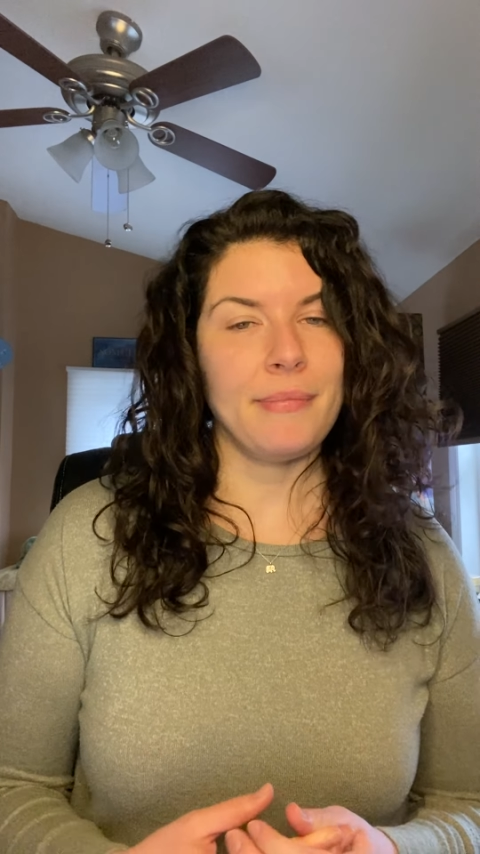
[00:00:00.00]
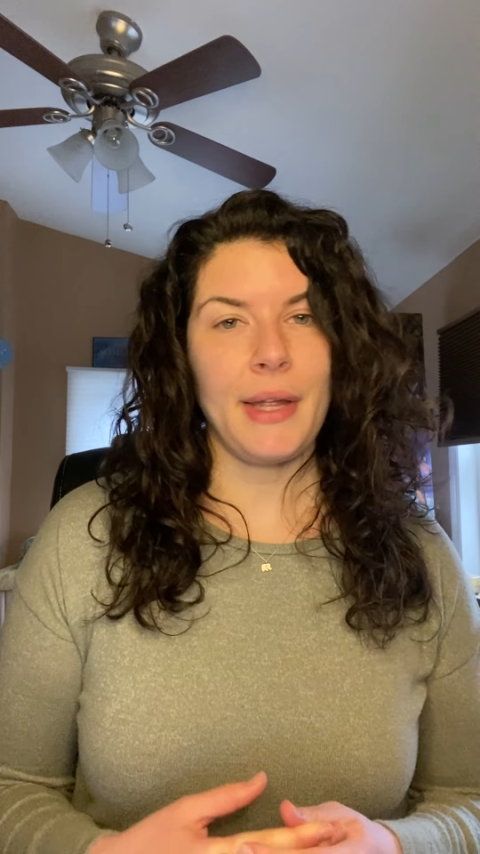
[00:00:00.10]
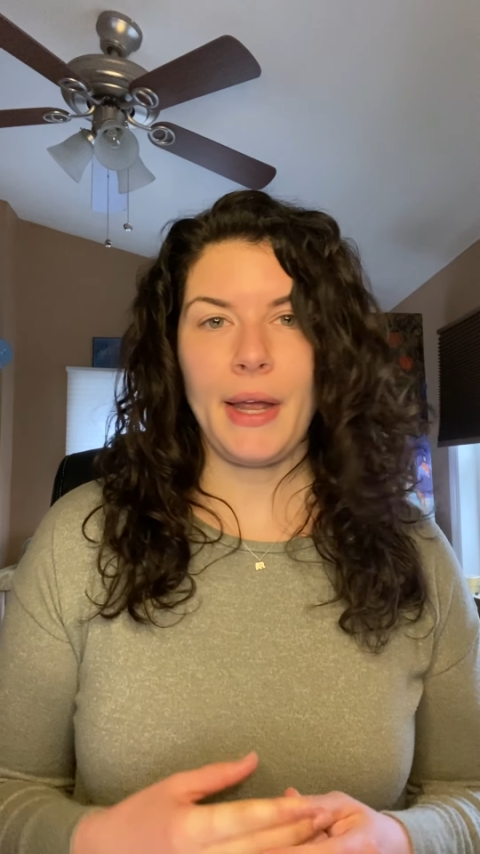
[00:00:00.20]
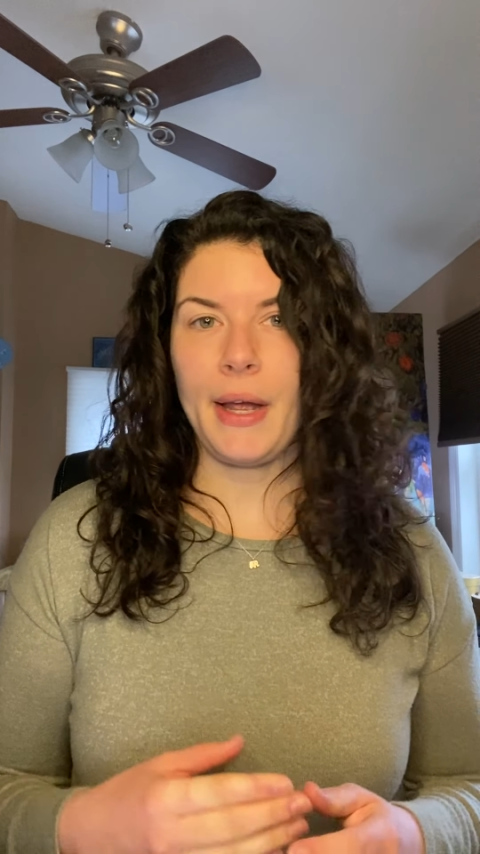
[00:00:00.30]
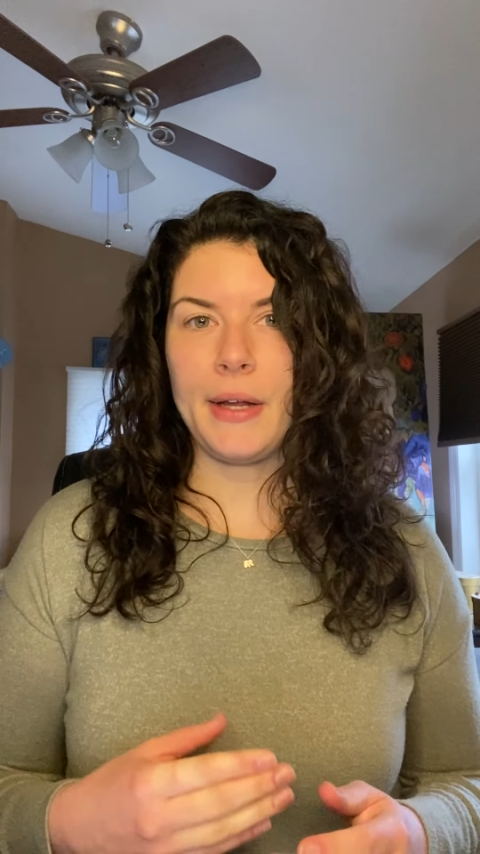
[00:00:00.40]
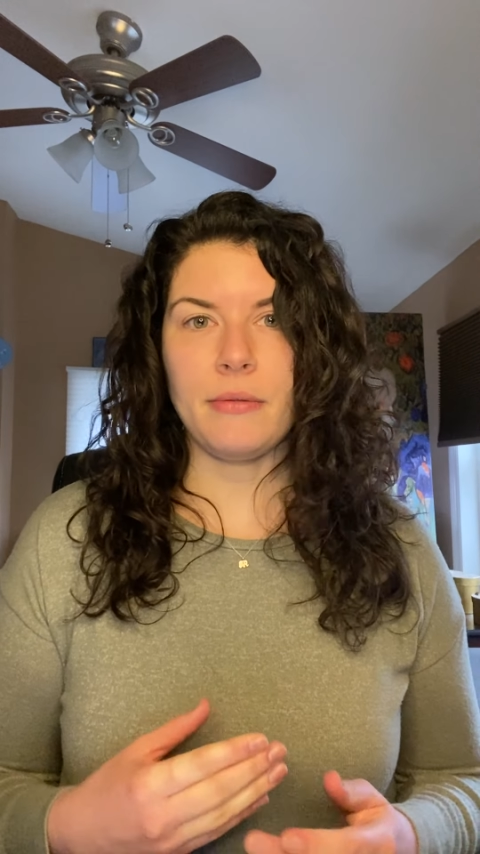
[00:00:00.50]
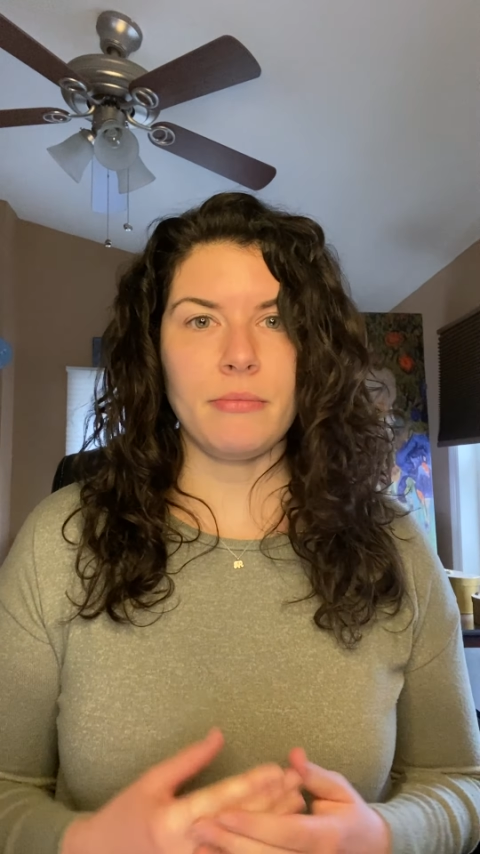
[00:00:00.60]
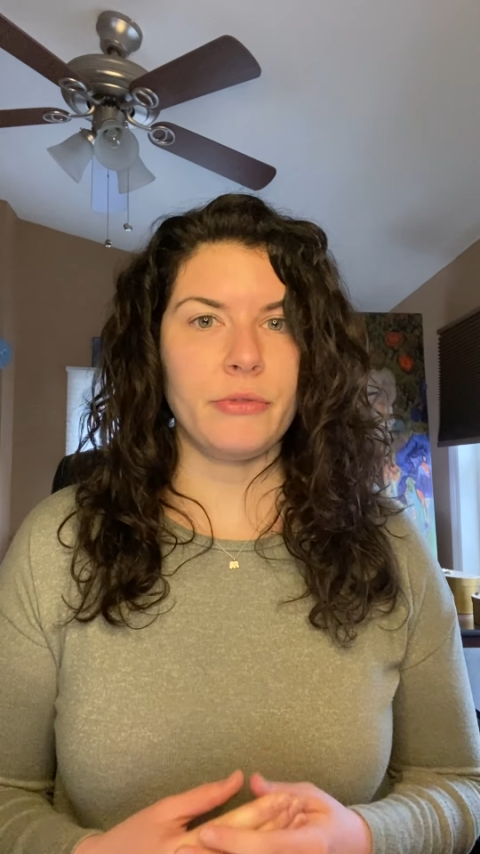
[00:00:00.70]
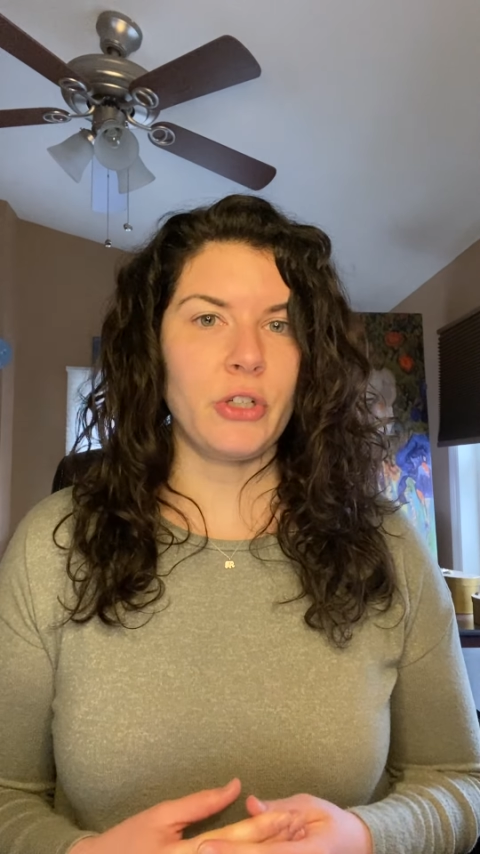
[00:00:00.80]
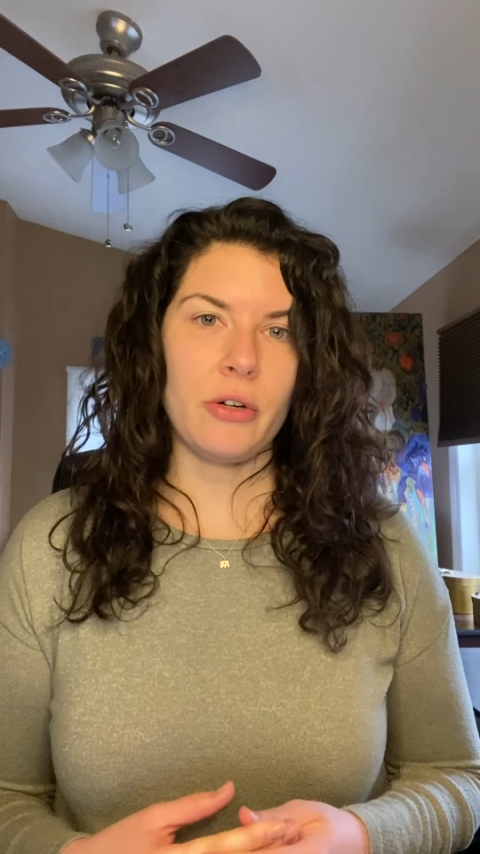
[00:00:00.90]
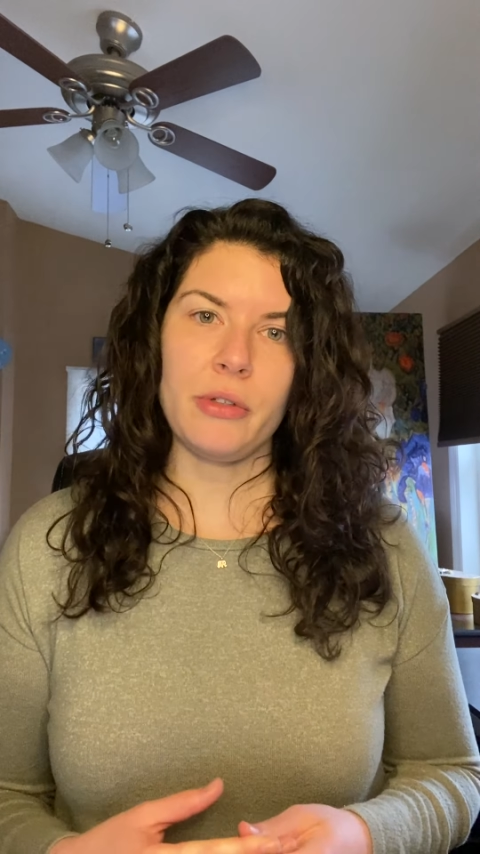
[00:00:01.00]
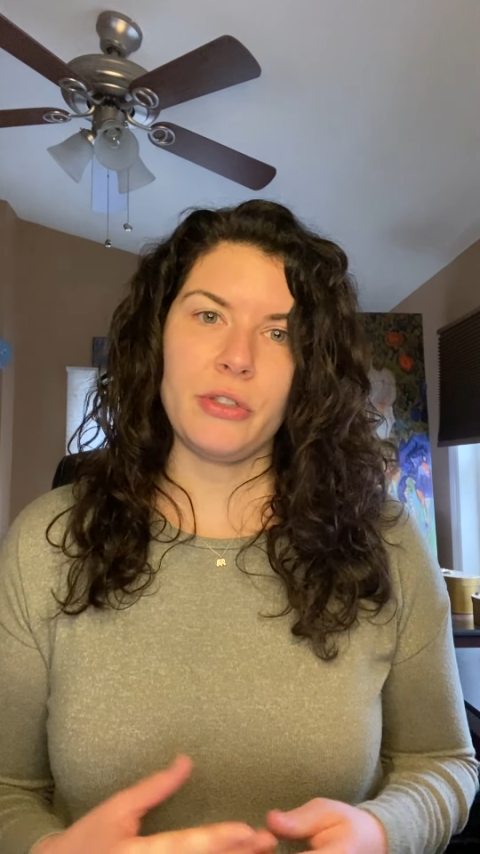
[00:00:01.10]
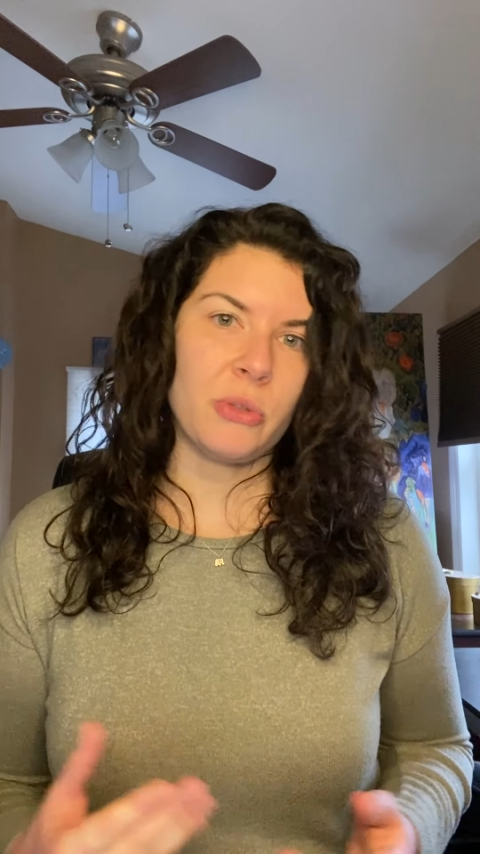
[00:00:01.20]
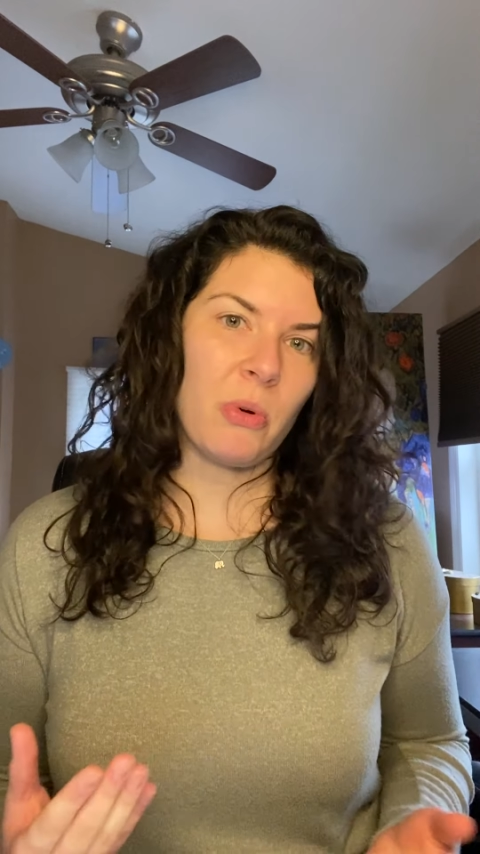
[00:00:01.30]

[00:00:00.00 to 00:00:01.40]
and generally just